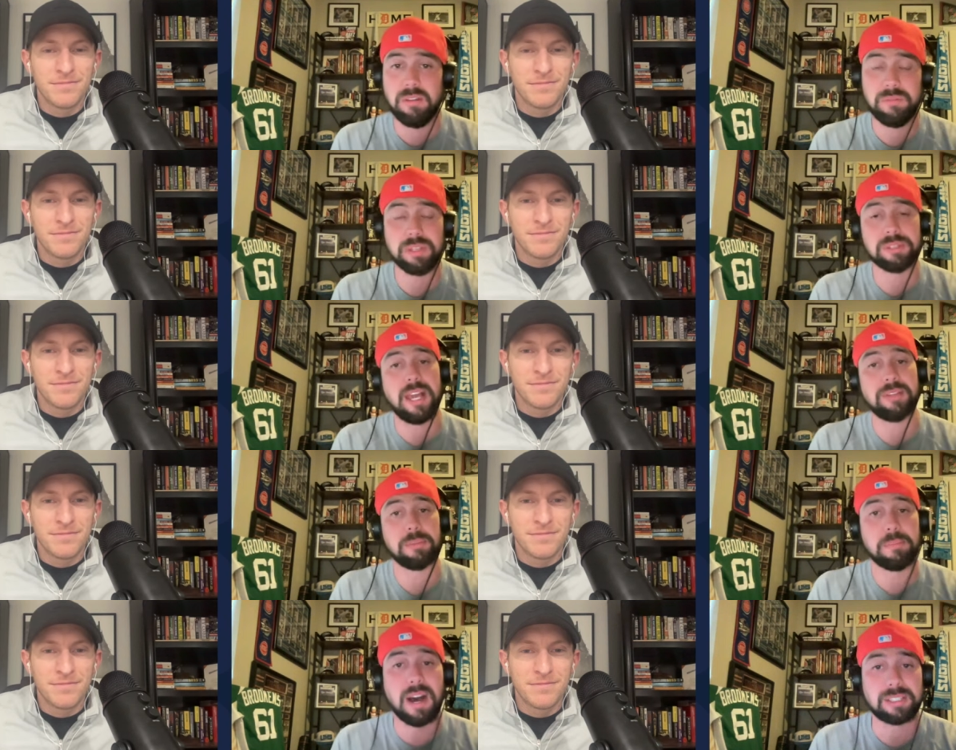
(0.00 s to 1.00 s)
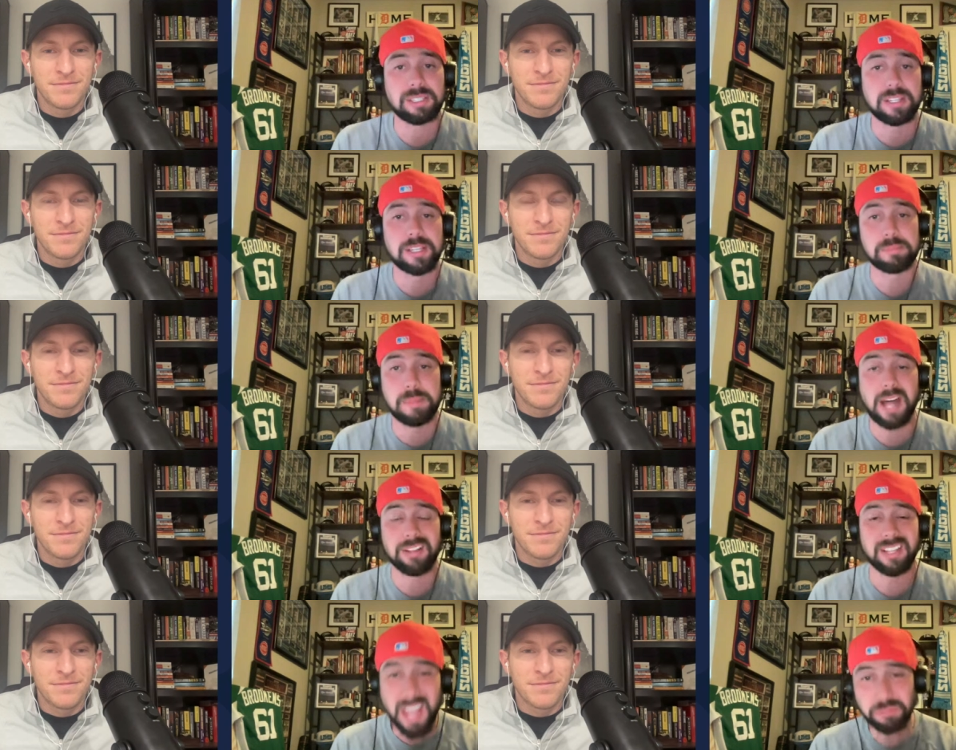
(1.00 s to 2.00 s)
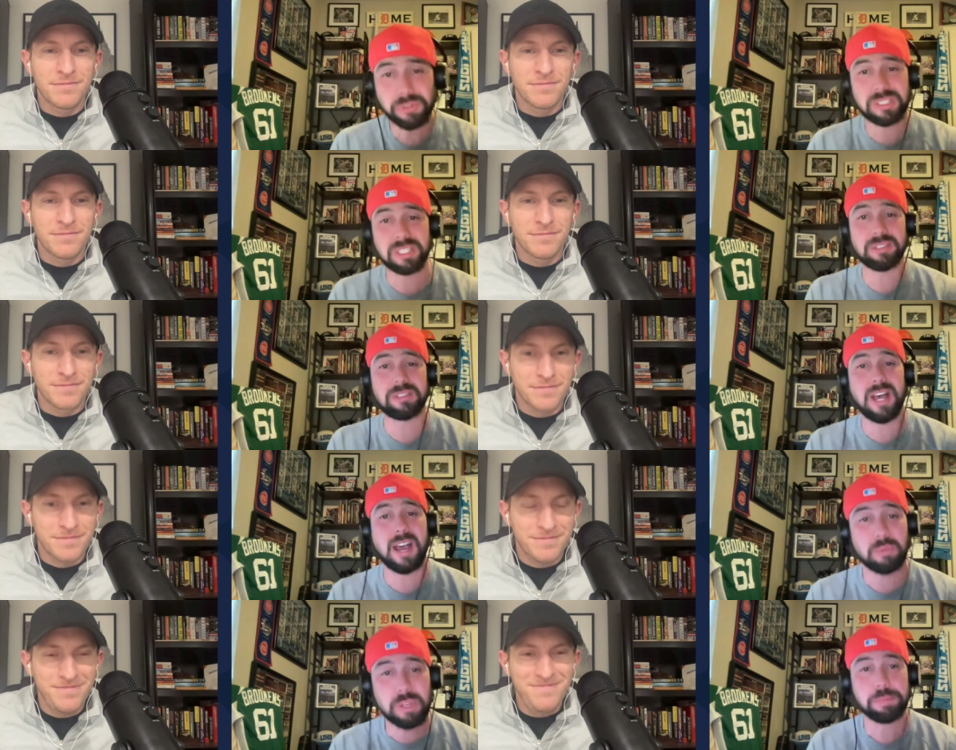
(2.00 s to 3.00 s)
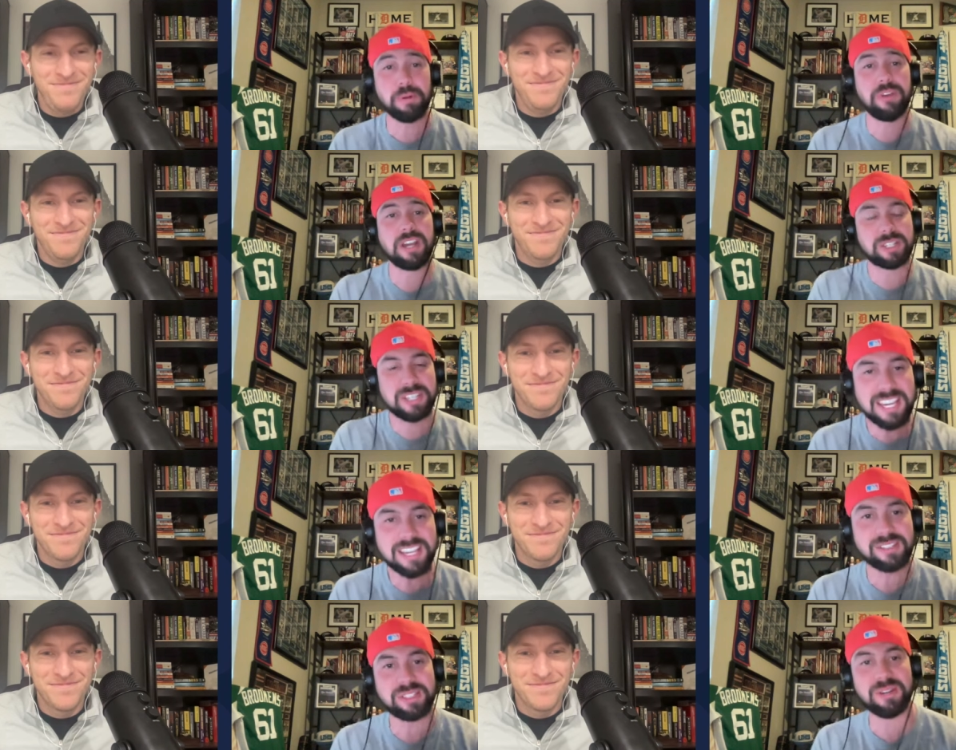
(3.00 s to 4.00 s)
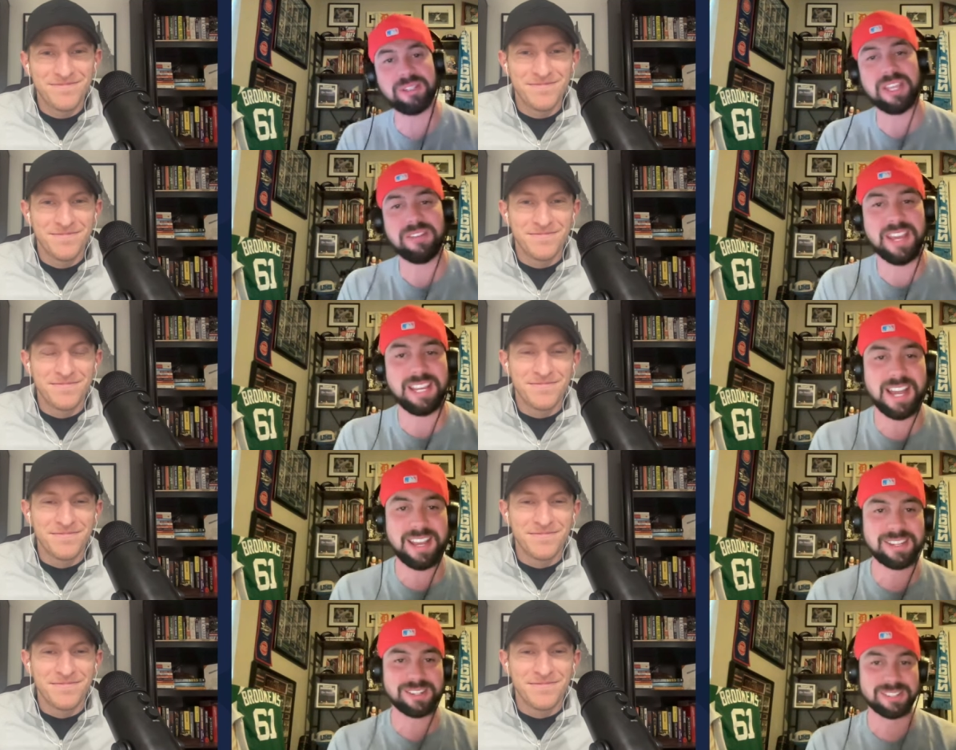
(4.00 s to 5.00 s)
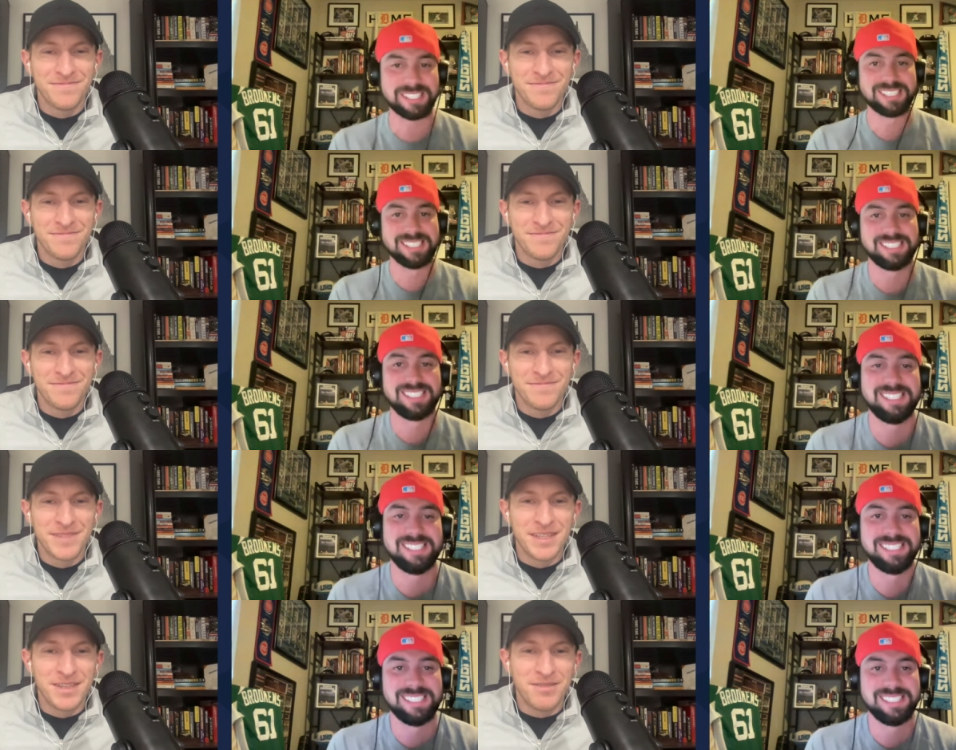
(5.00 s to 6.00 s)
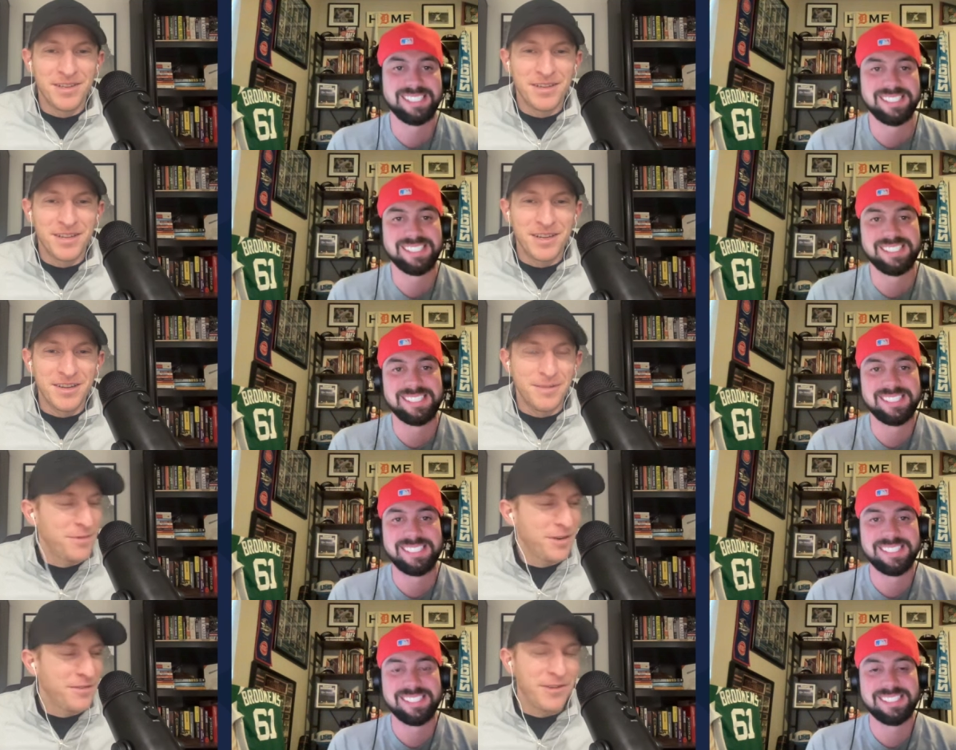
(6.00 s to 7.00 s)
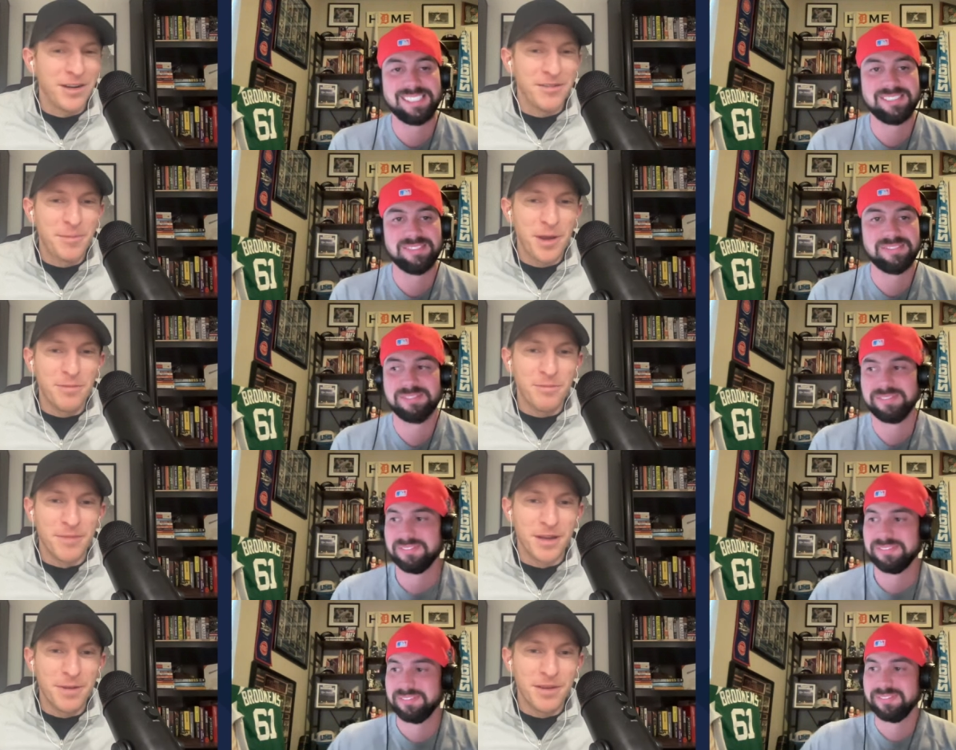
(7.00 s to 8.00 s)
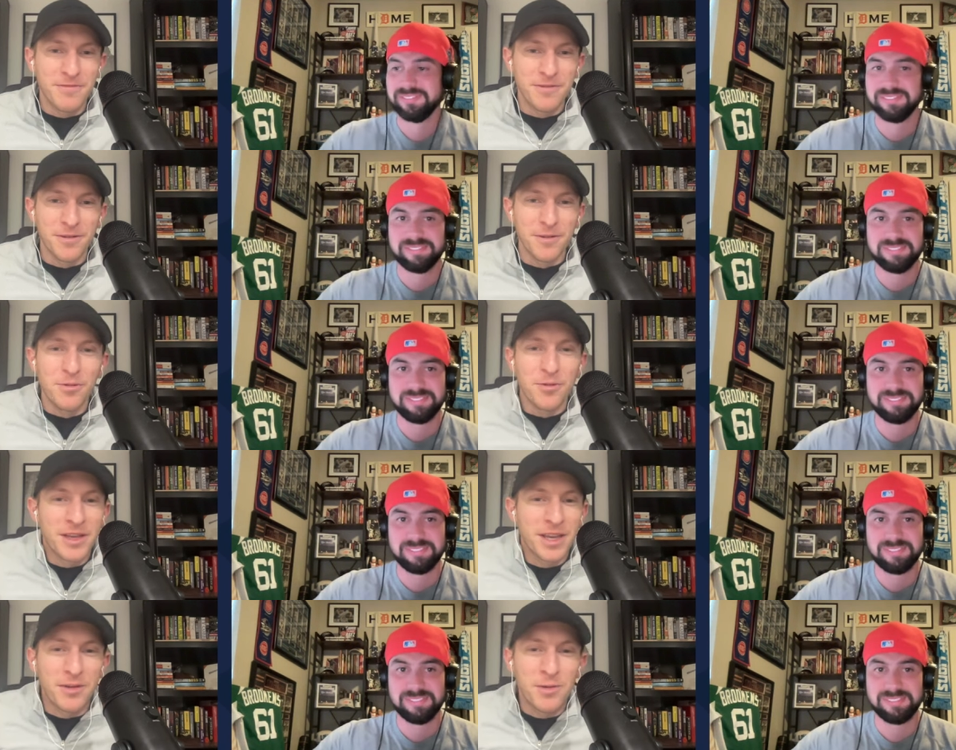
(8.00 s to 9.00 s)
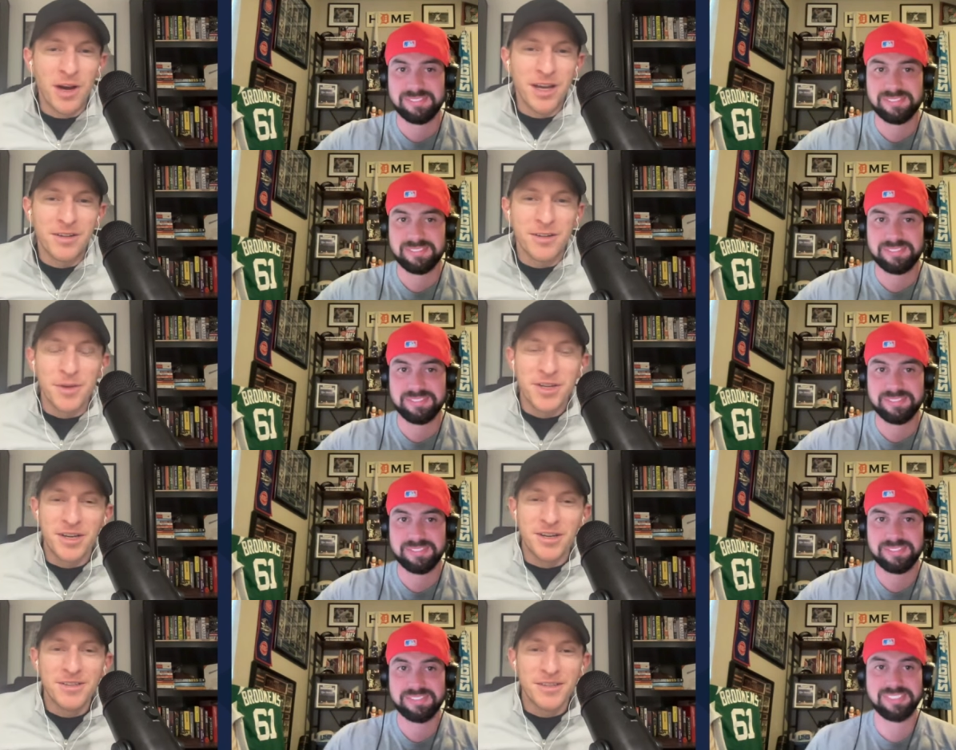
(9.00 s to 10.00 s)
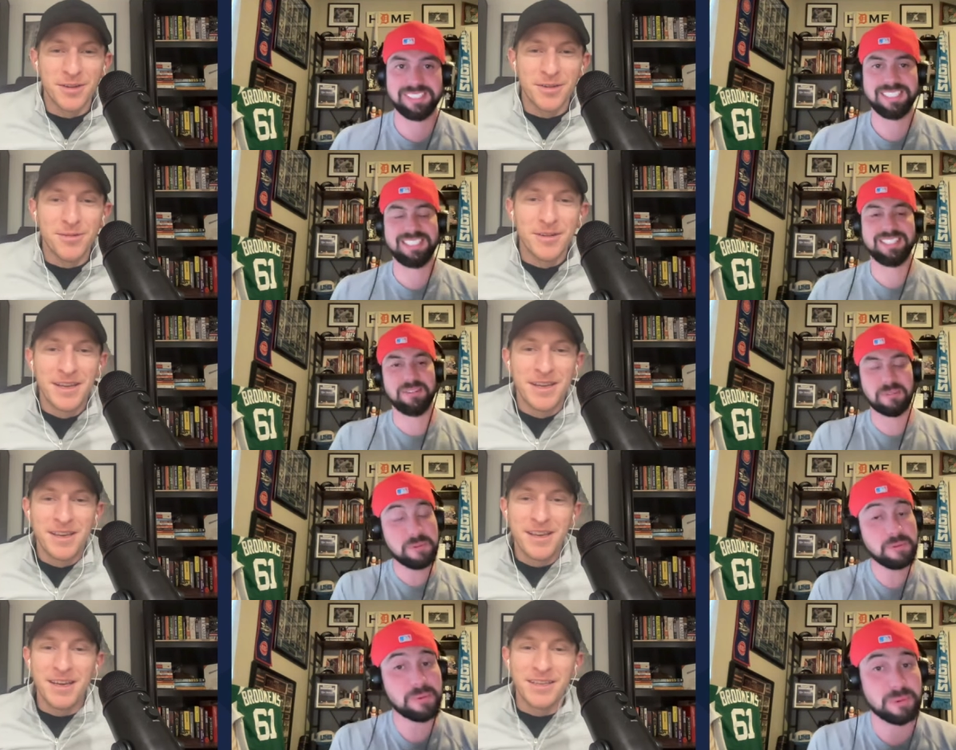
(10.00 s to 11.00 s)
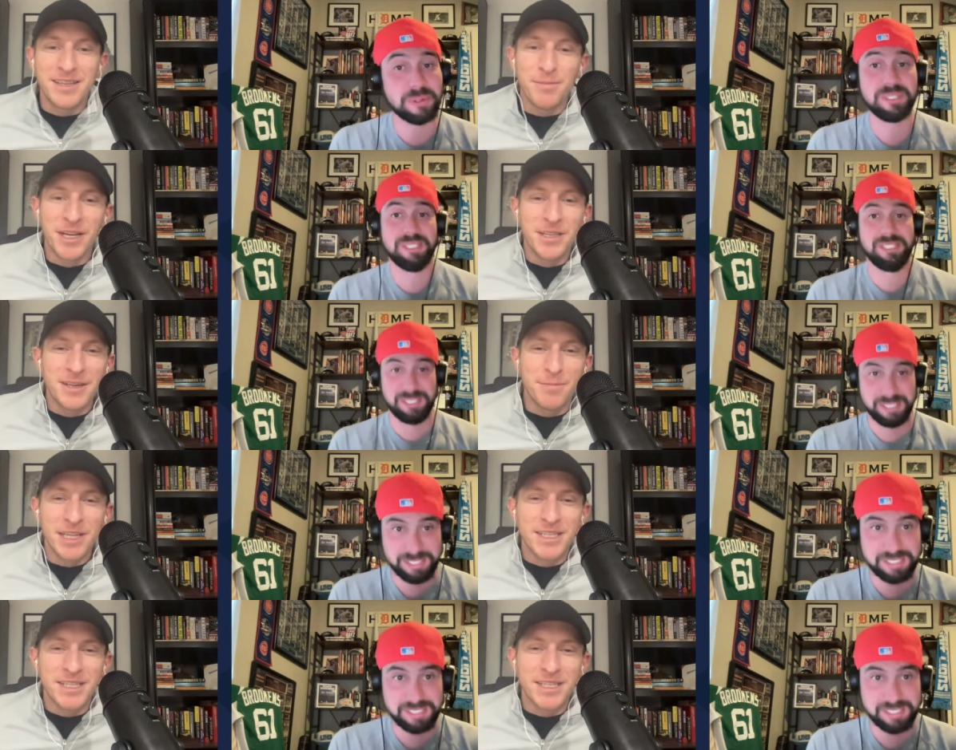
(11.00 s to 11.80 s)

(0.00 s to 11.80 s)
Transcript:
Speaker 1: fills out the box on his ballot every single time with perfection. He is Cody Stavenhagen. How you doing?
Speaker 2: Doing good, Kieran. I'm pretty fired about my pick for Oakland County Water Commissioner. So, Ooh. yeah, did my did my